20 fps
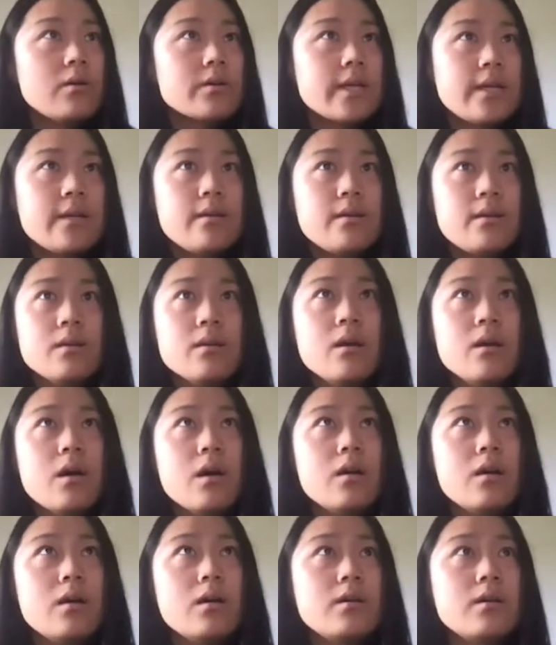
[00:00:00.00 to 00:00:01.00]
Okay,
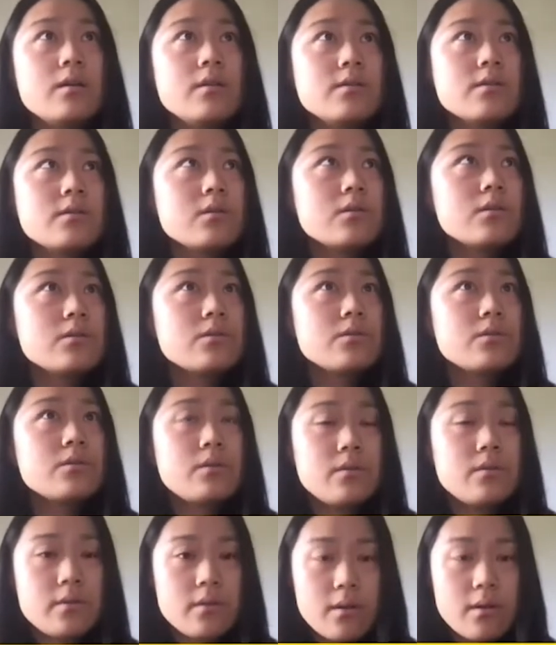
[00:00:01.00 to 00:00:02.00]

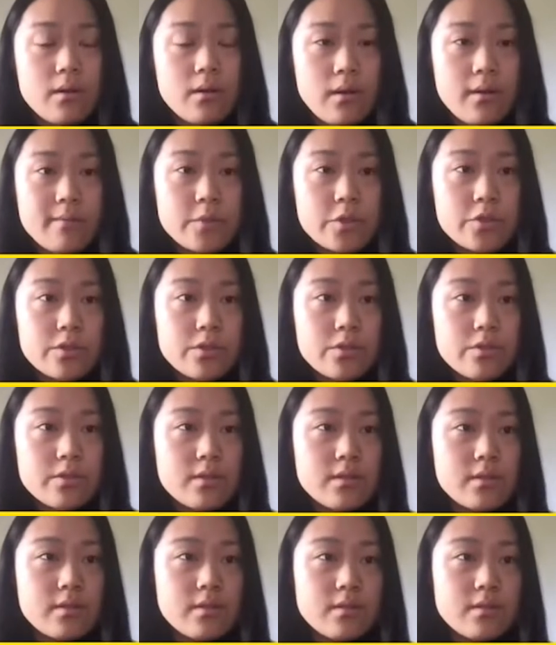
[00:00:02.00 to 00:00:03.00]
so going to
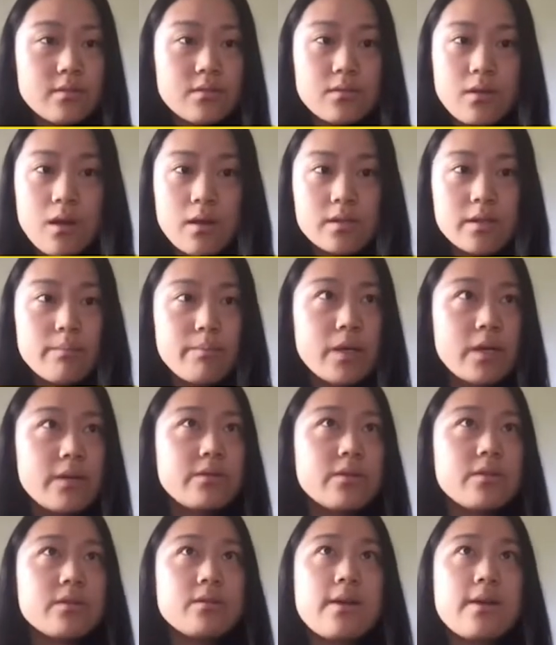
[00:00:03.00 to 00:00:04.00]
talk
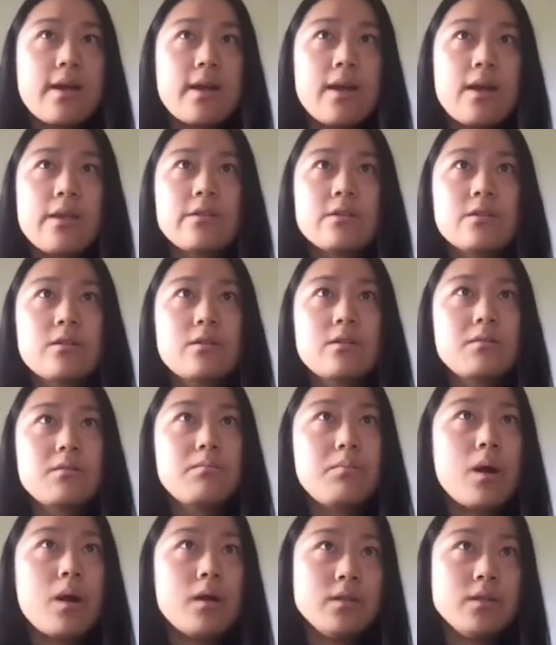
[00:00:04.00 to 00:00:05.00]
about the other
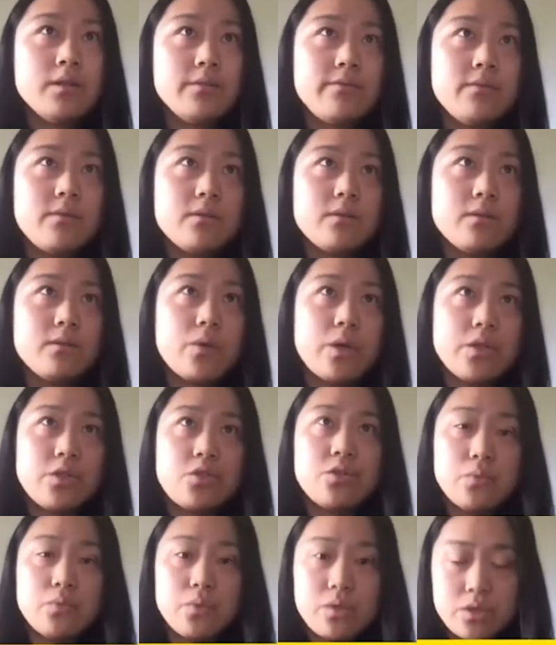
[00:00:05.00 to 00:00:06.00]
part of the
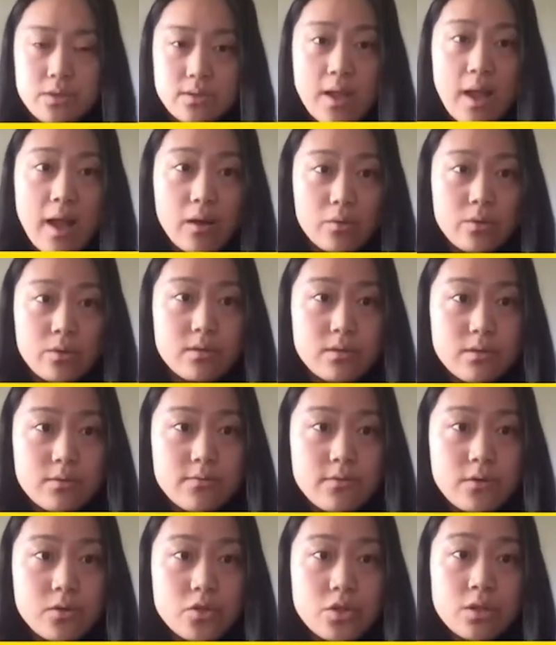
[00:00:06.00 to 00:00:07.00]
question, which is the
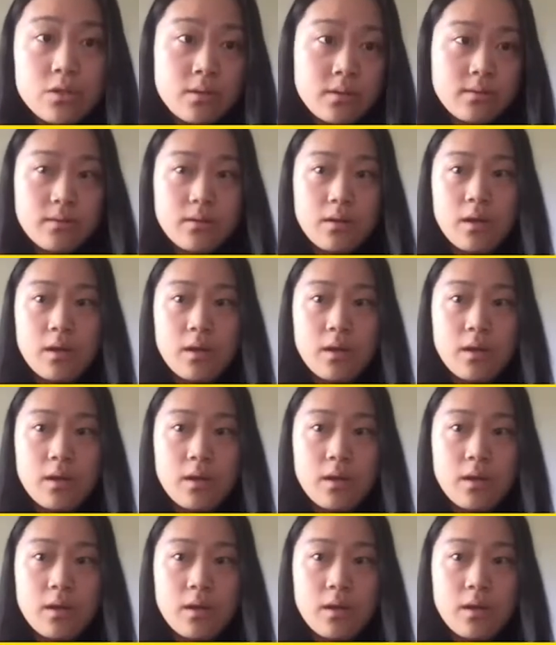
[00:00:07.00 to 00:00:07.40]
acquisition function.